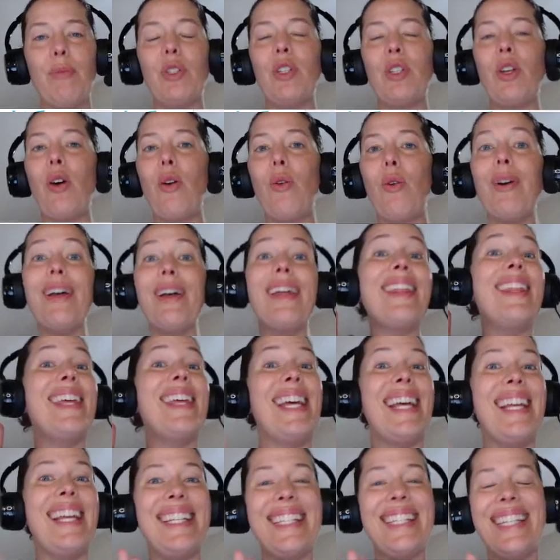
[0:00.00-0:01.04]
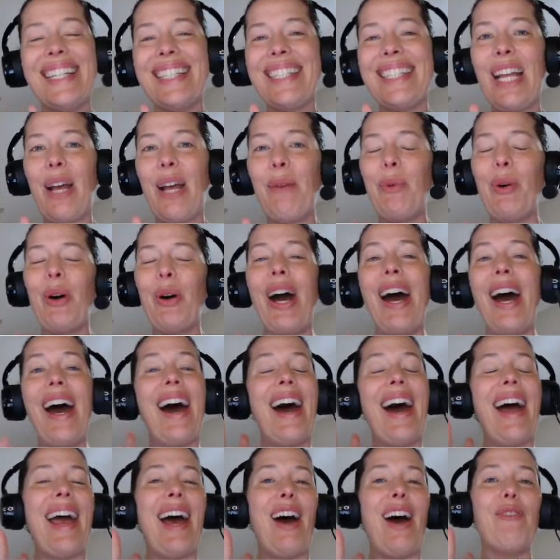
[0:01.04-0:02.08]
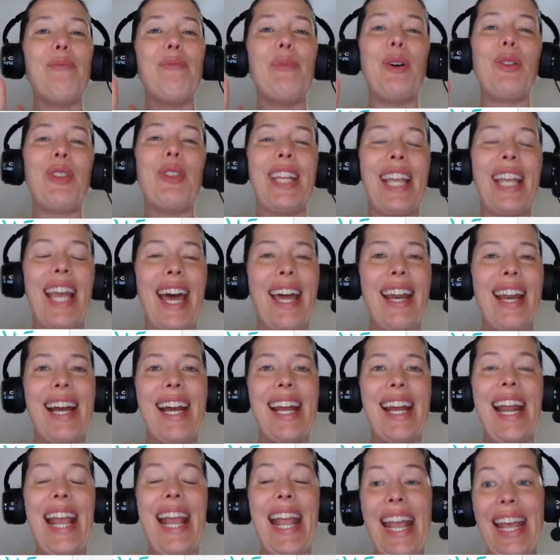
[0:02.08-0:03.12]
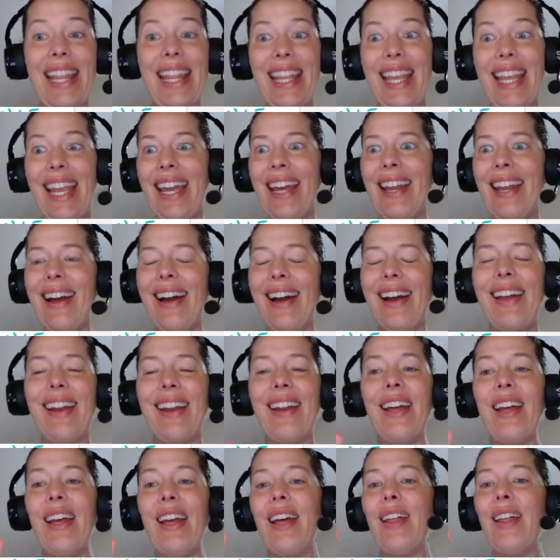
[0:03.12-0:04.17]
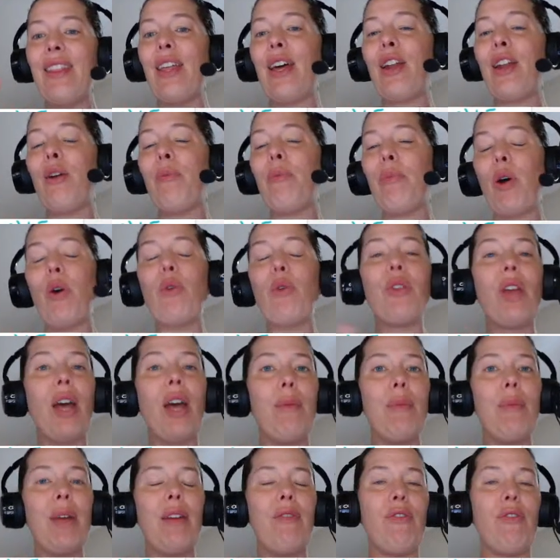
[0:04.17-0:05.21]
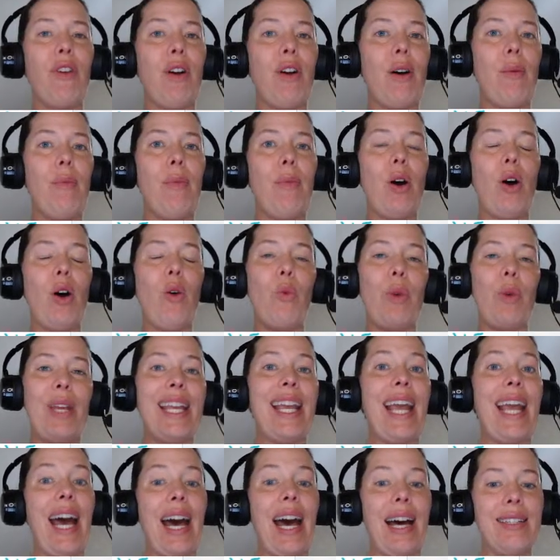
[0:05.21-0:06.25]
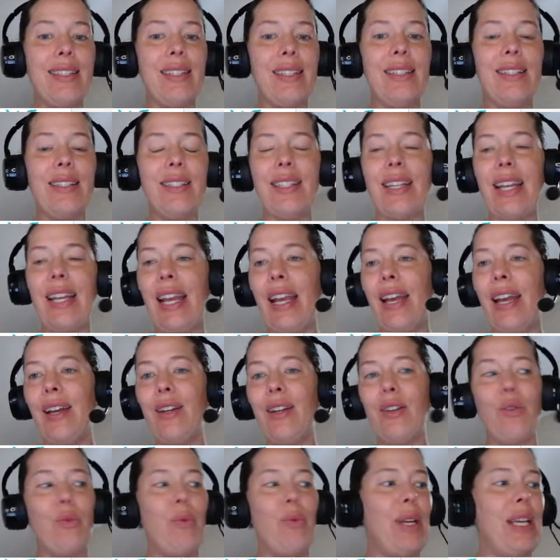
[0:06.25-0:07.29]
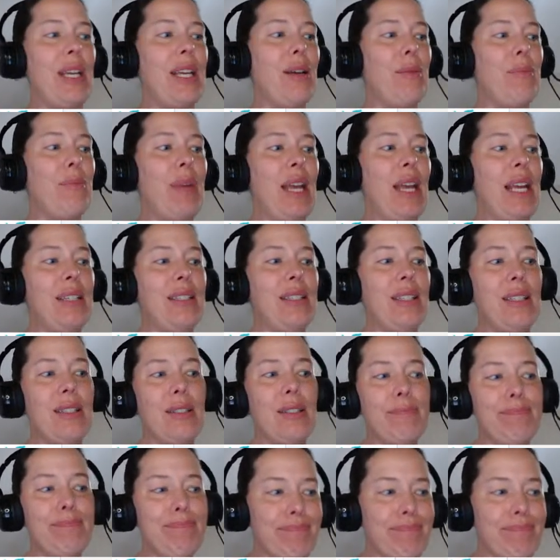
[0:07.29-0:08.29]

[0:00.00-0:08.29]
So this example, I have both the cation and the anion that are both coming from weak acids and weak bases.